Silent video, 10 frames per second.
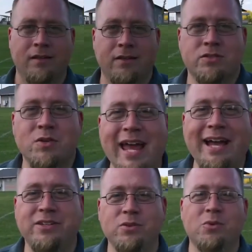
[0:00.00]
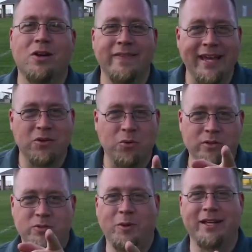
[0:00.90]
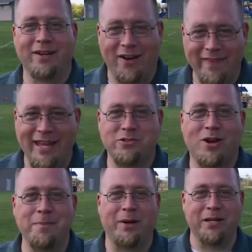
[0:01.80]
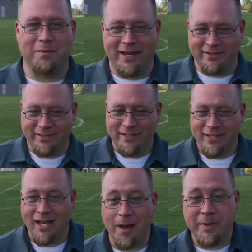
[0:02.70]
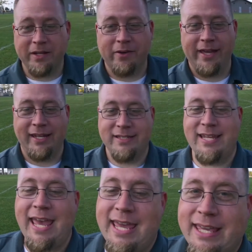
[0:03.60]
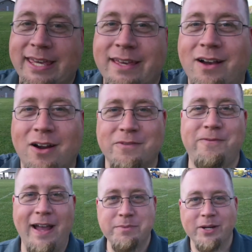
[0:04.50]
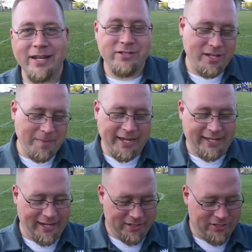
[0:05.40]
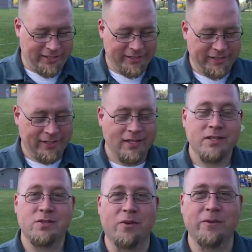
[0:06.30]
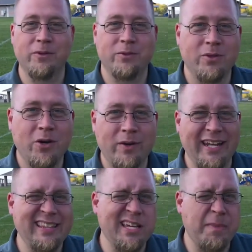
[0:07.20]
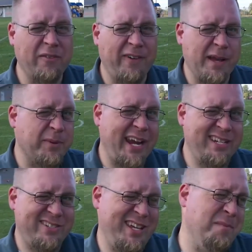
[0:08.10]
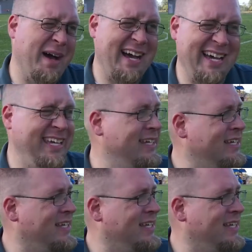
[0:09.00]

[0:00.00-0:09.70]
So now you were on that 1/4-20 on that tripod mount. I'm gonna go ahead and take our fiber HDMI connection. So if you know anything about fiber HDMI,